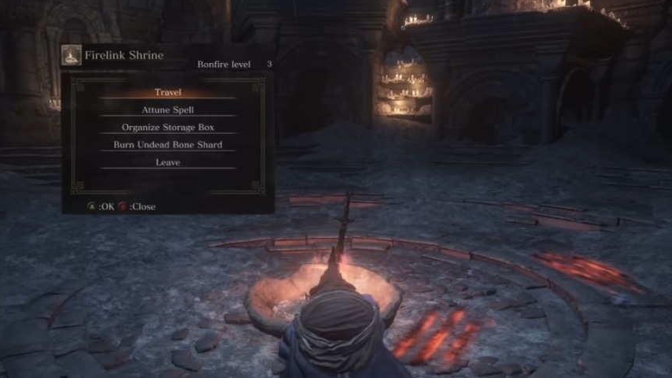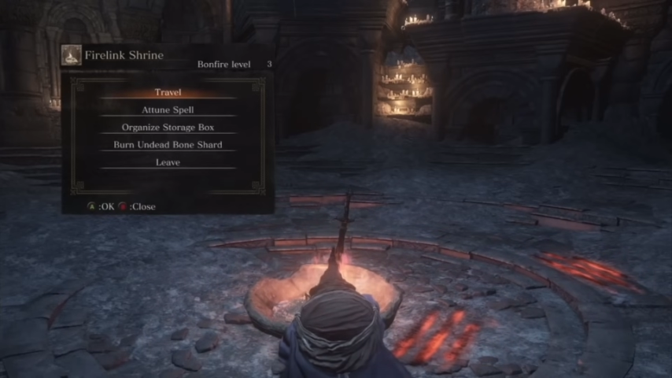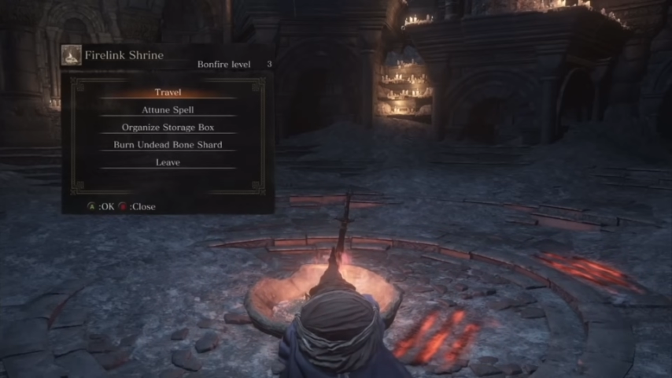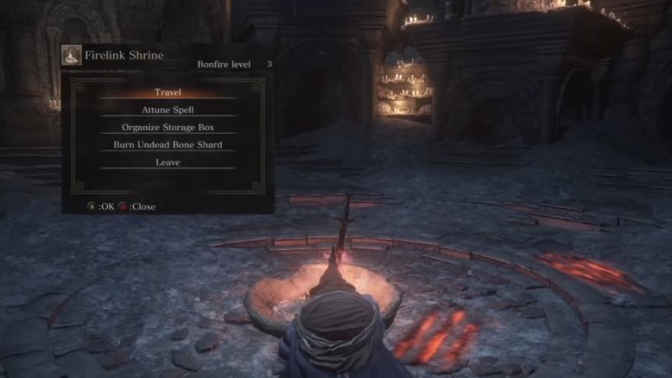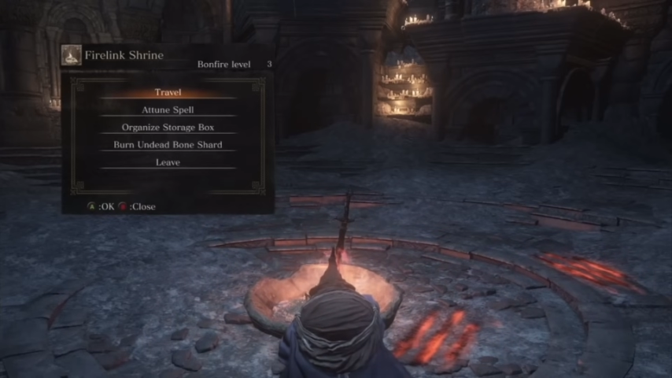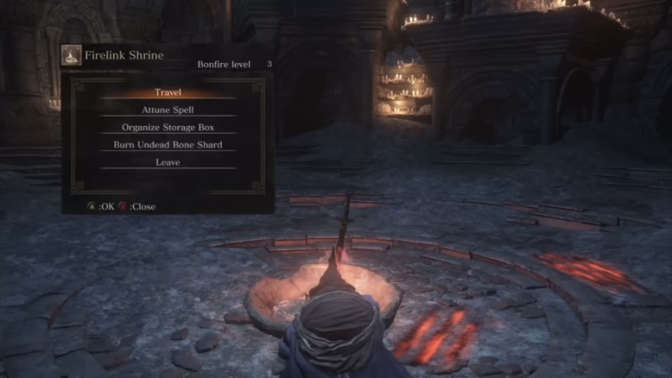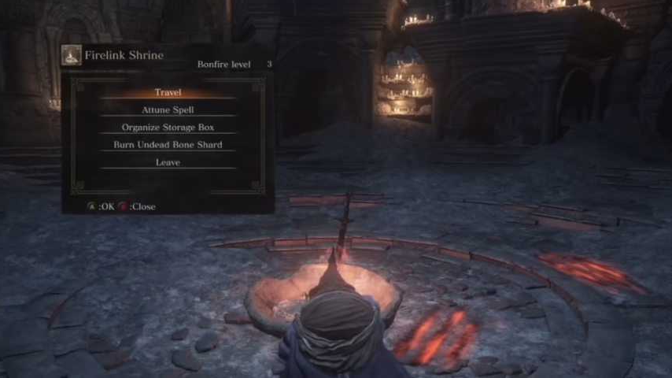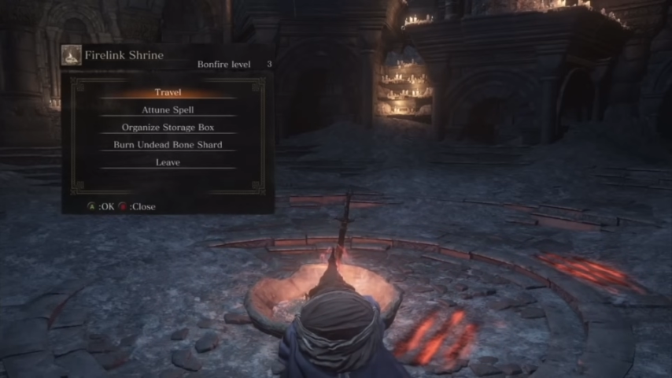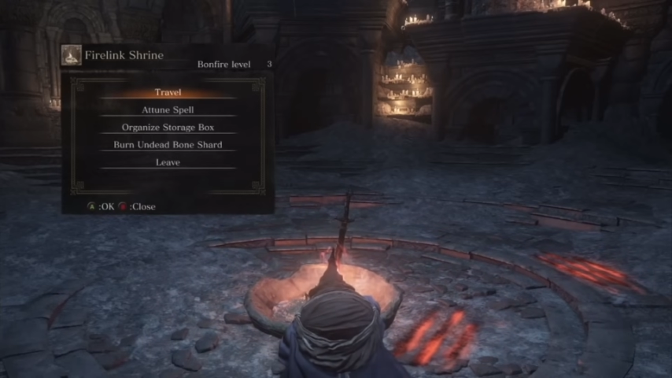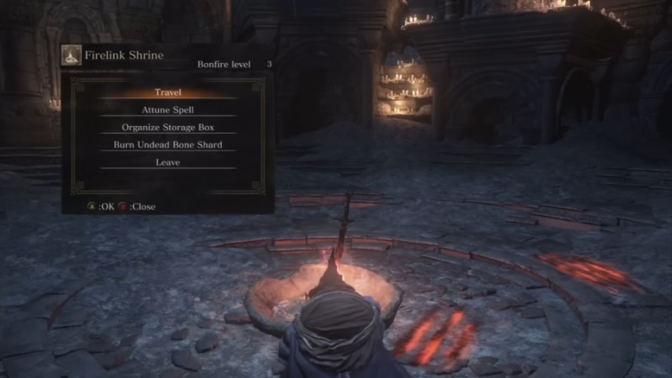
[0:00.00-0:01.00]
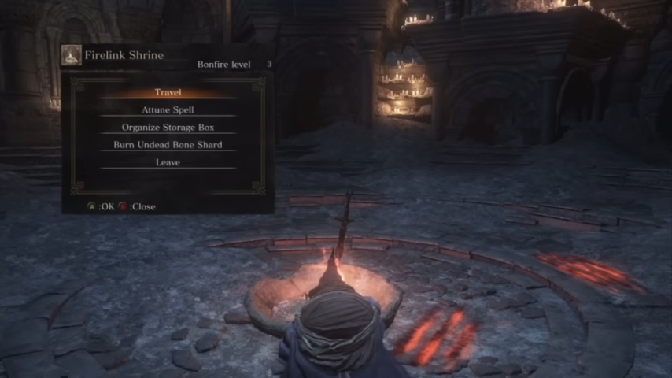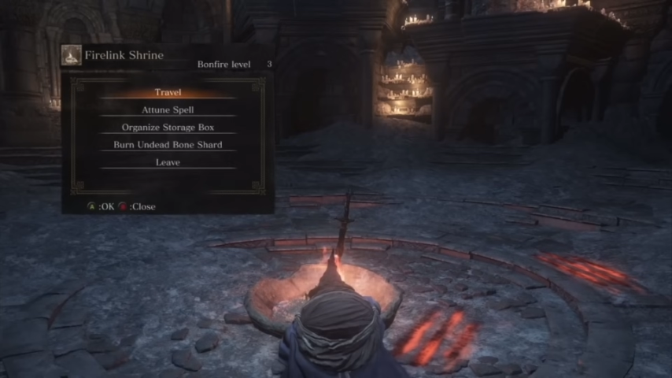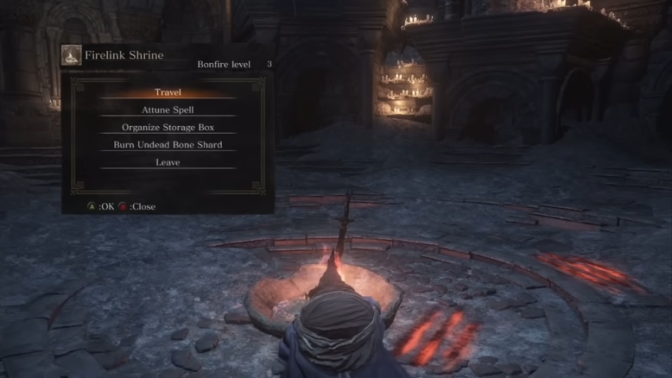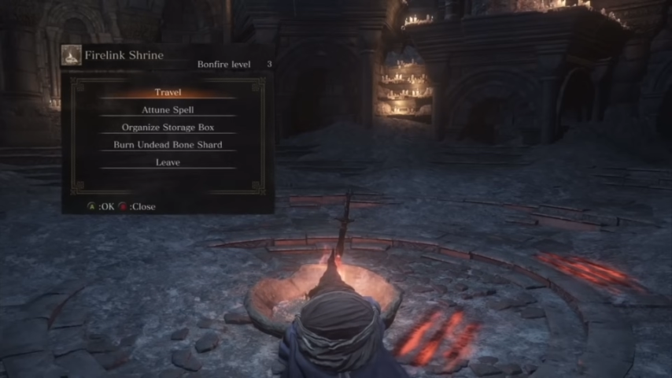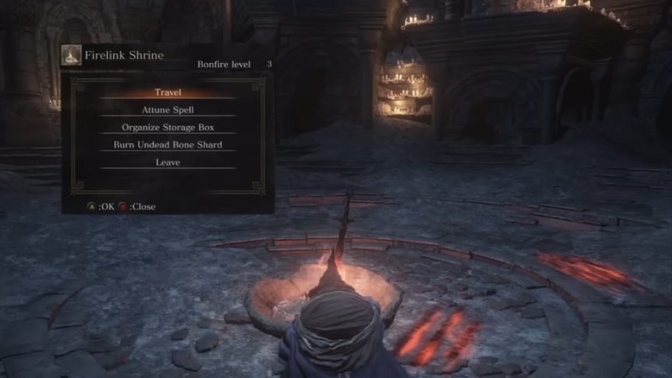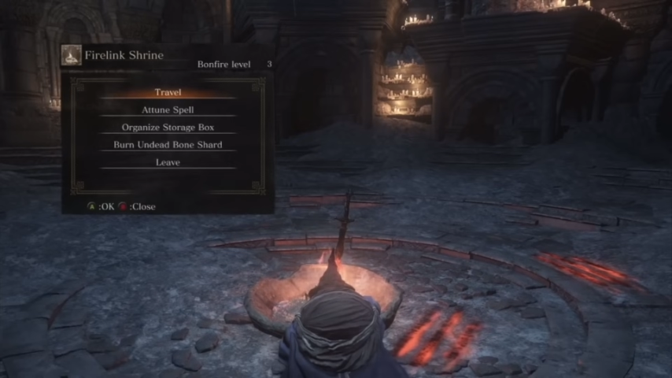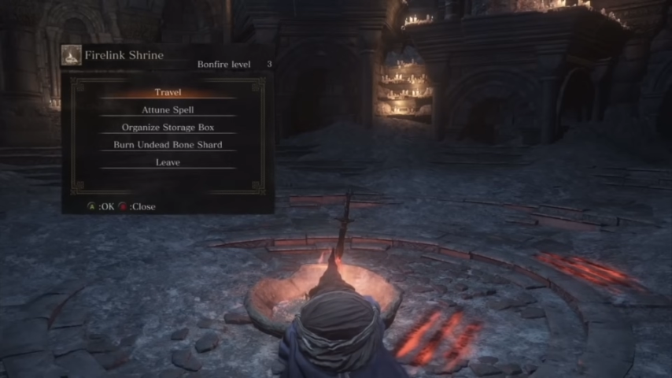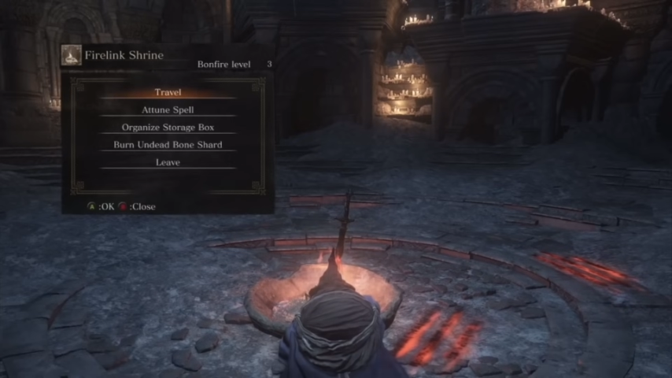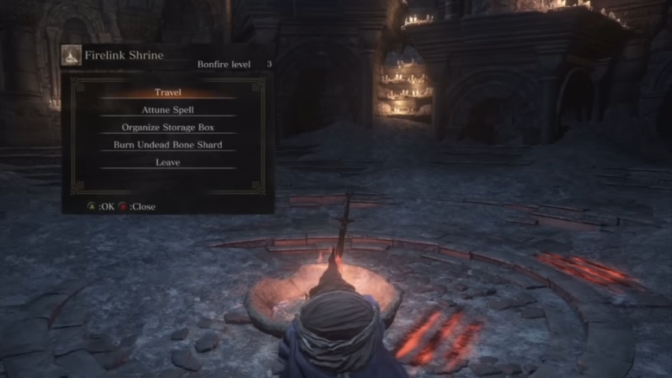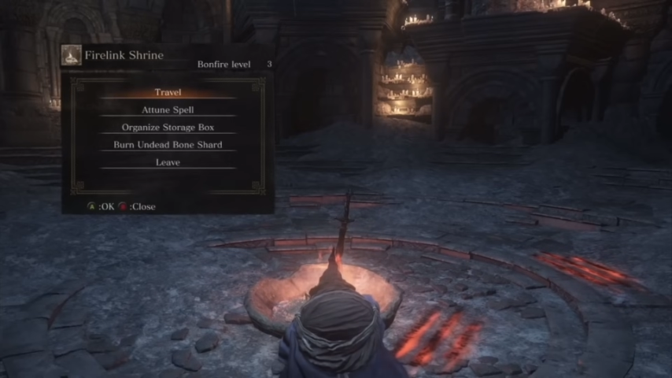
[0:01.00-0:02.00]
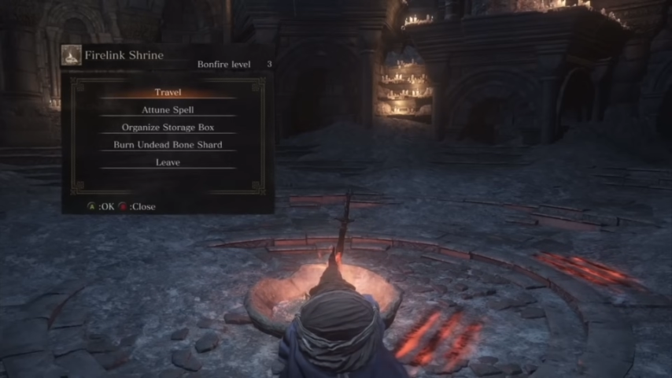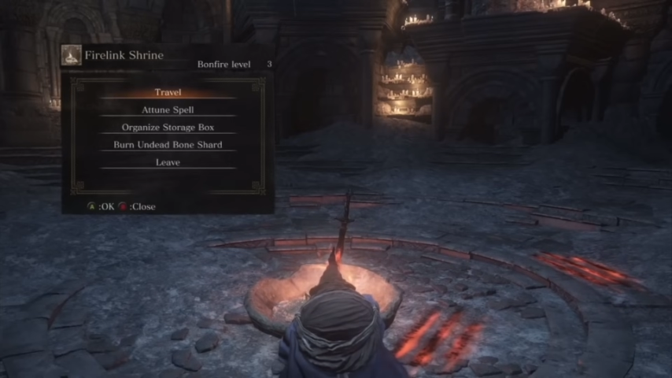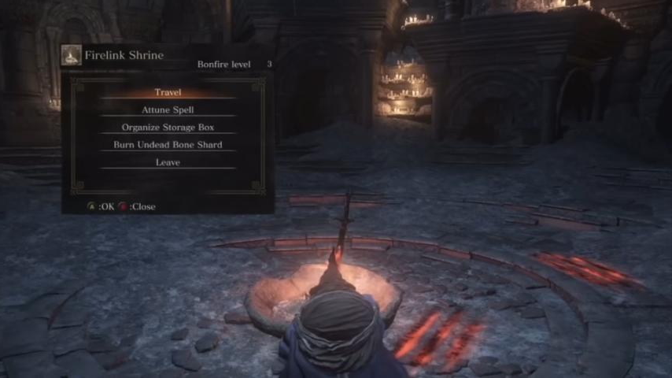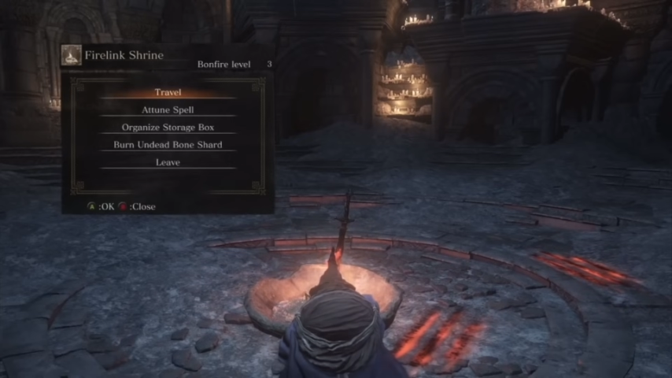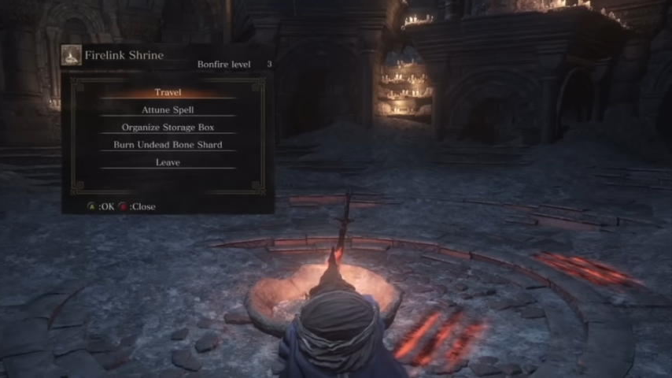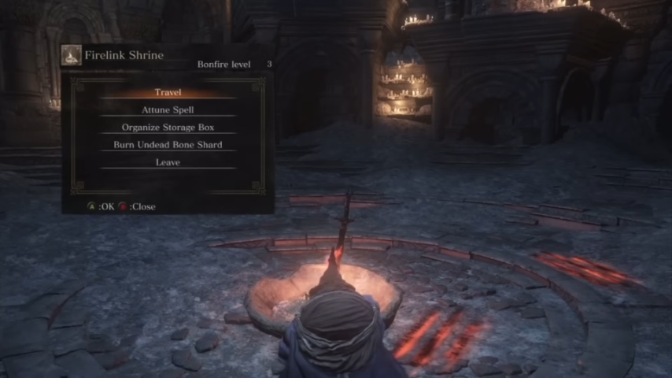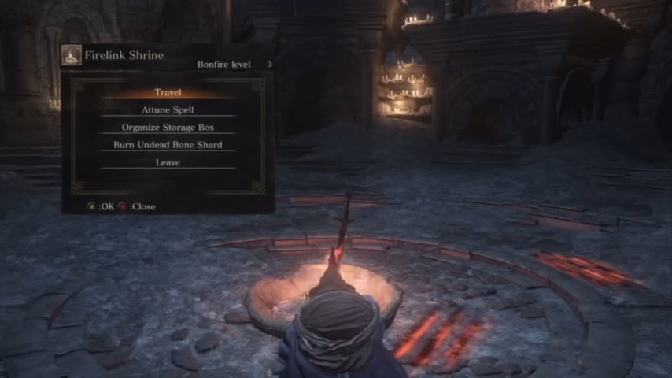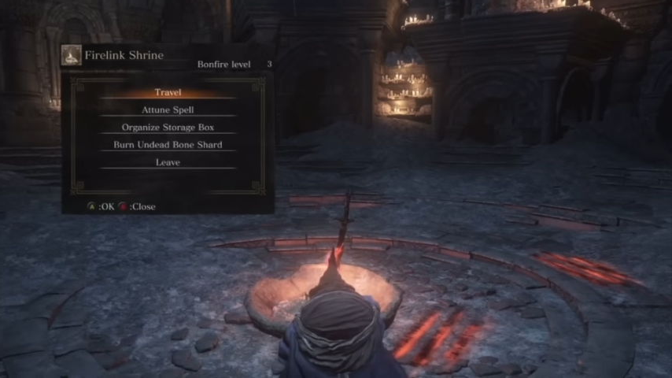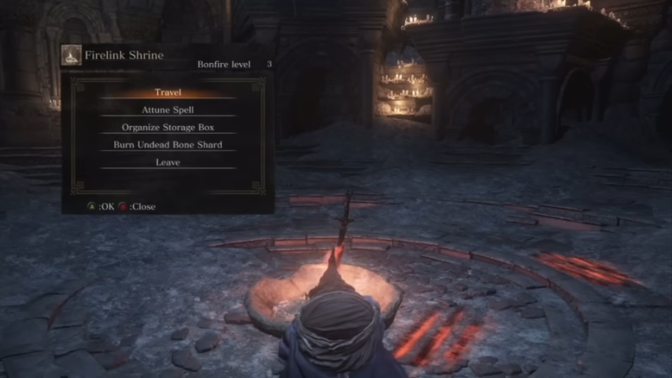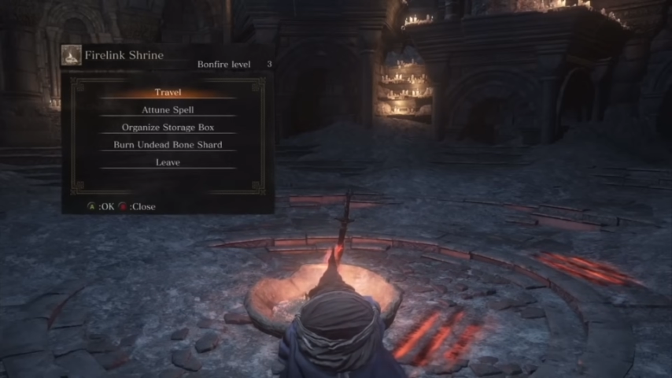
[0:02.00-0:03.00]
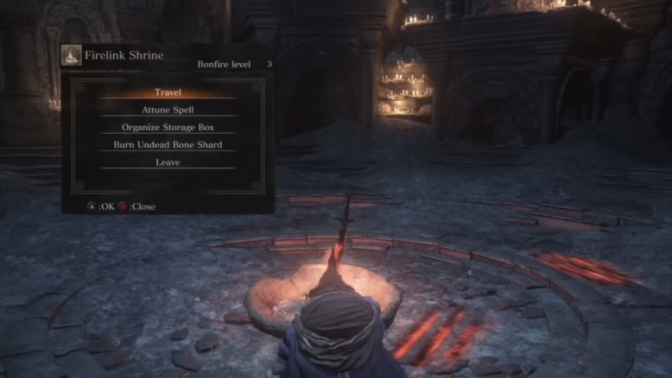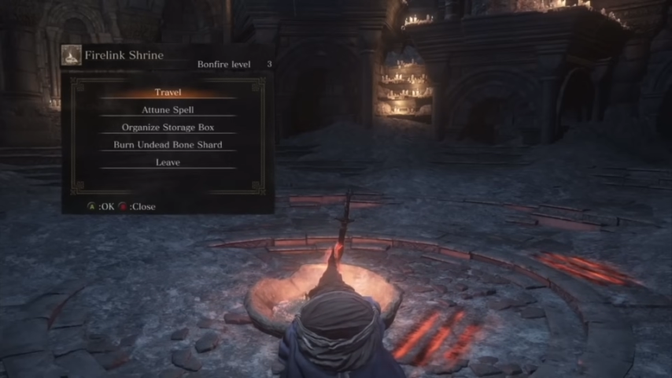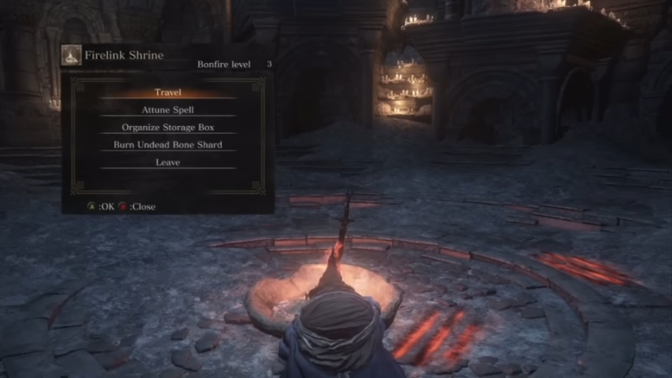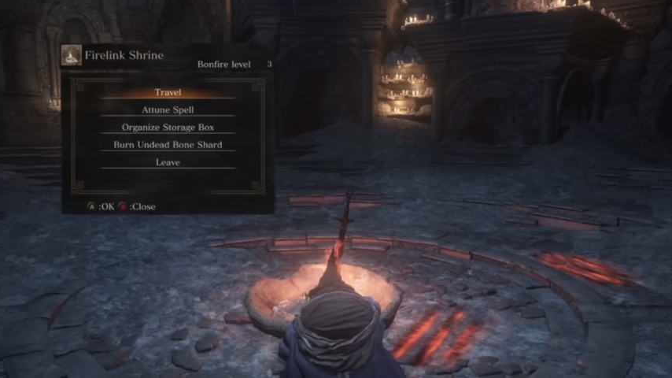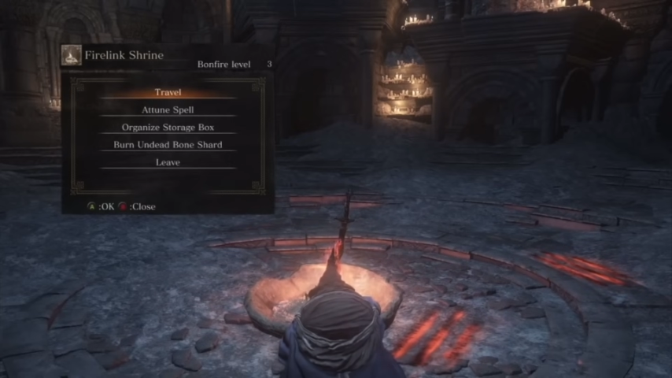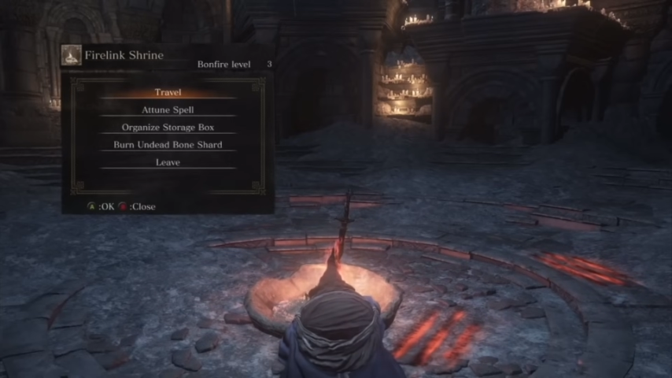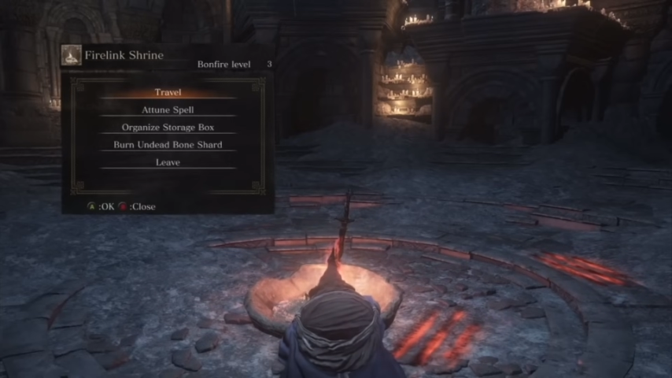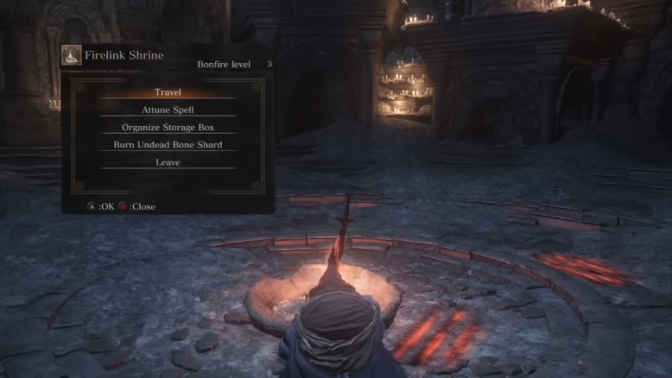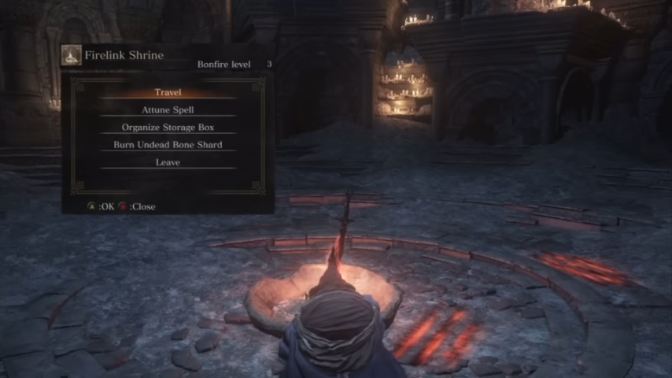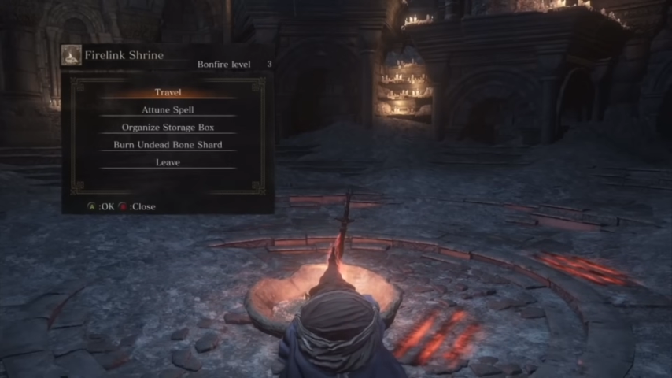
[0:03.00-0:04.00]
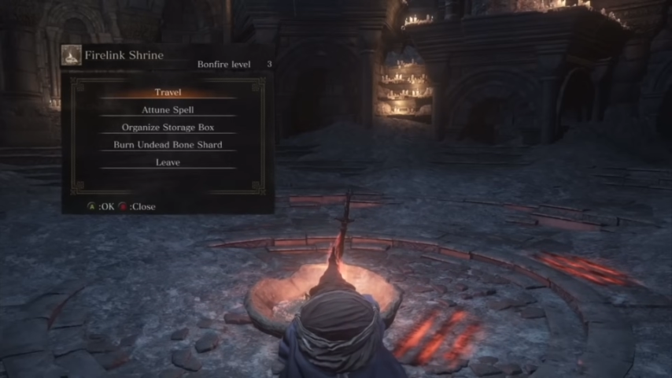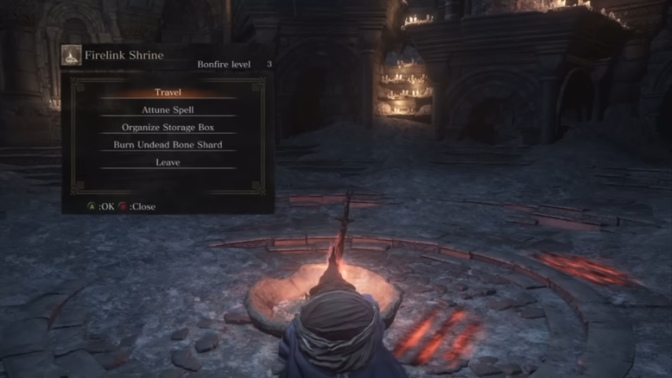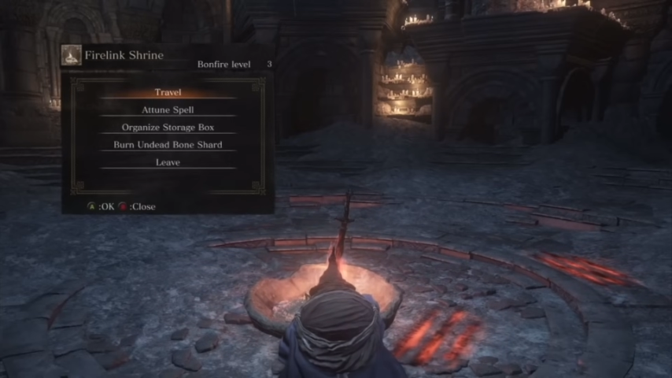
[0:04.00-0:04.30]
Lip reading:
No face is visible, so there are no lips to read.